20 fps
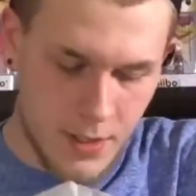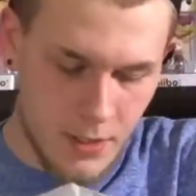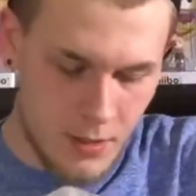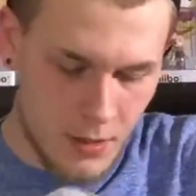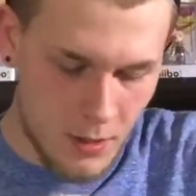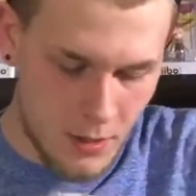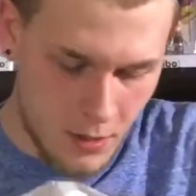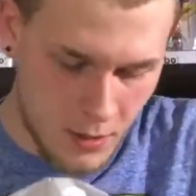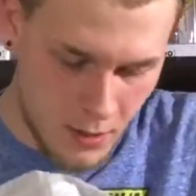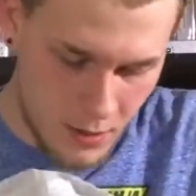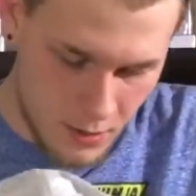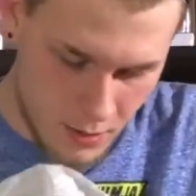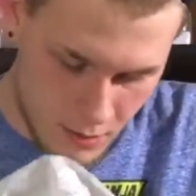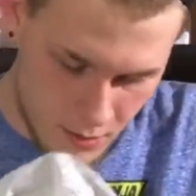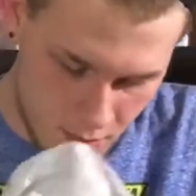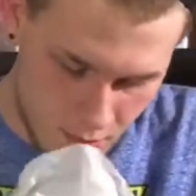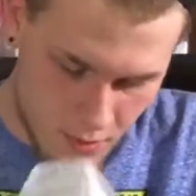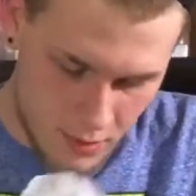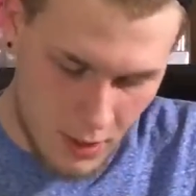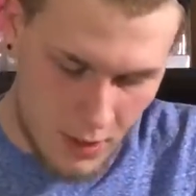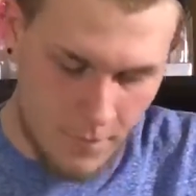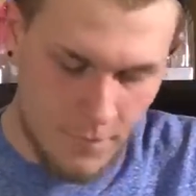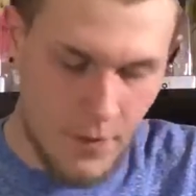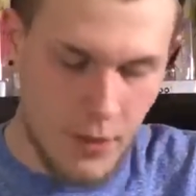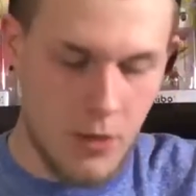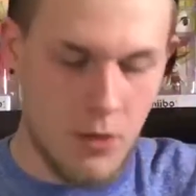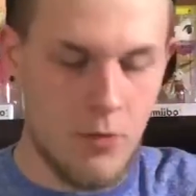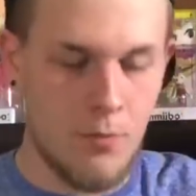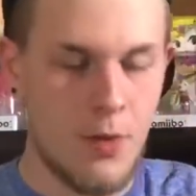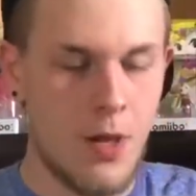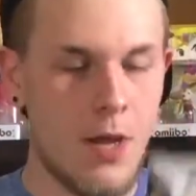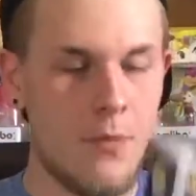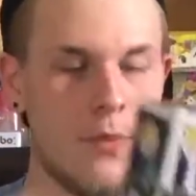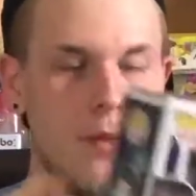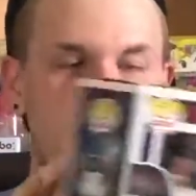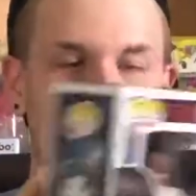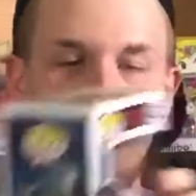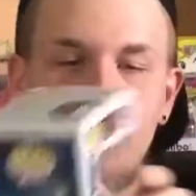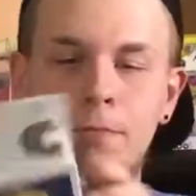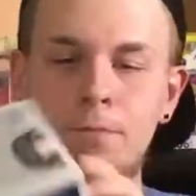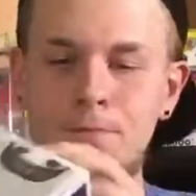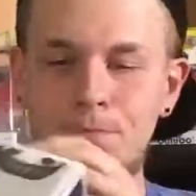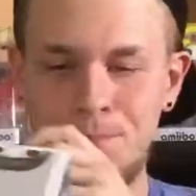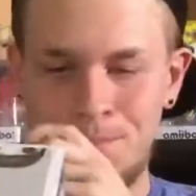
is another Funko Pop here,